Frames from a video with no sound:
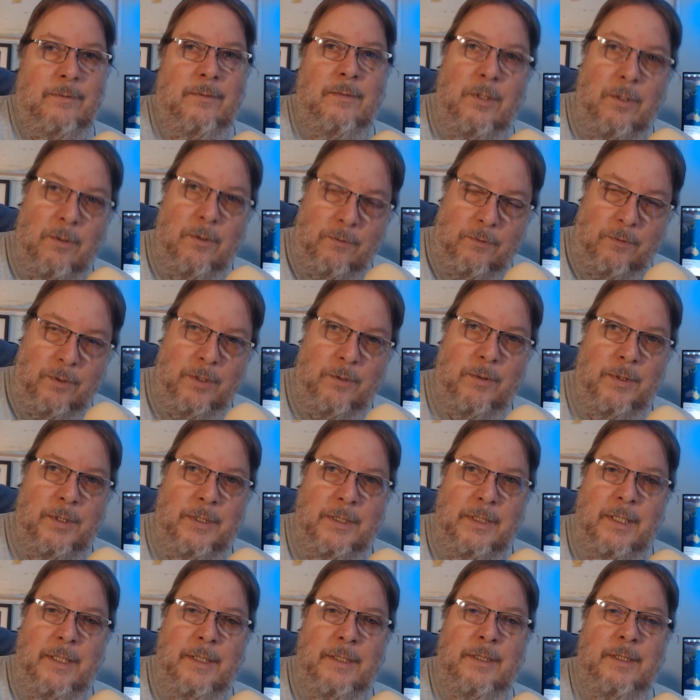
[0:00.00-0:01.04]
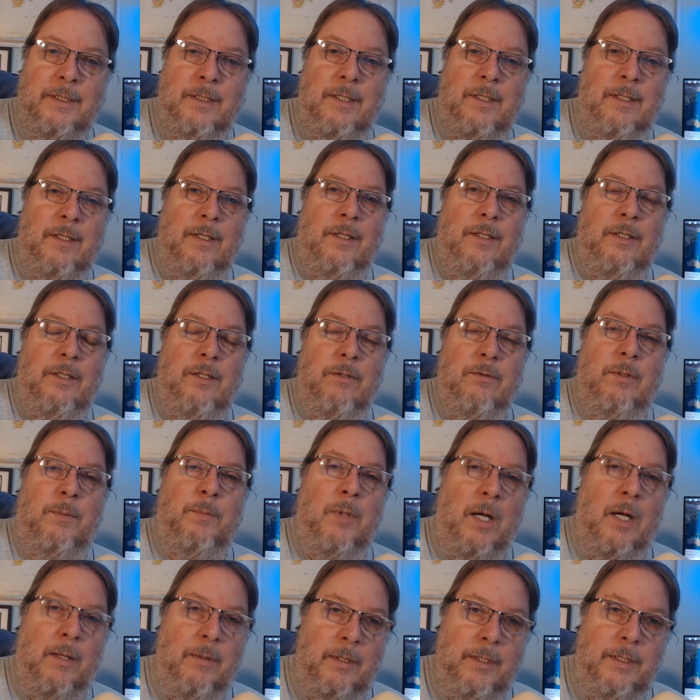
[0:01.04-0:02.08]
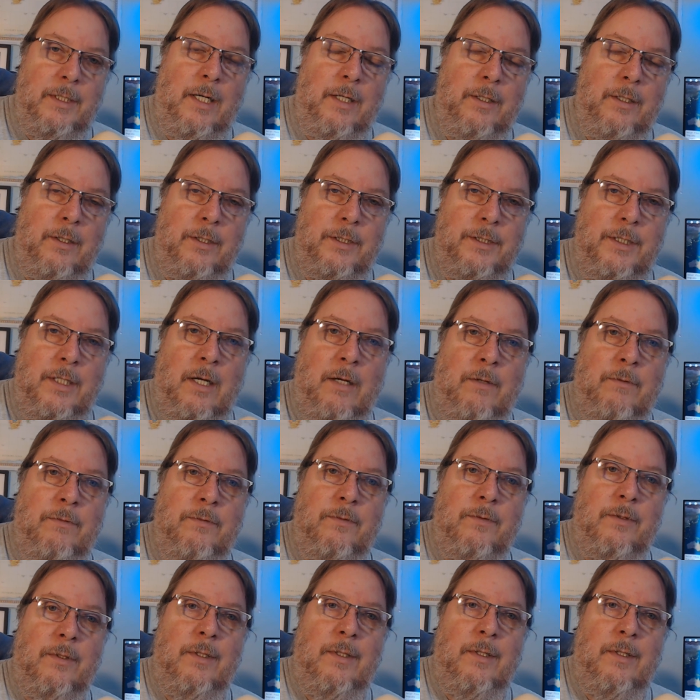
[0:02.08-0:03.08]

low frequencies, you would probably tell yourself,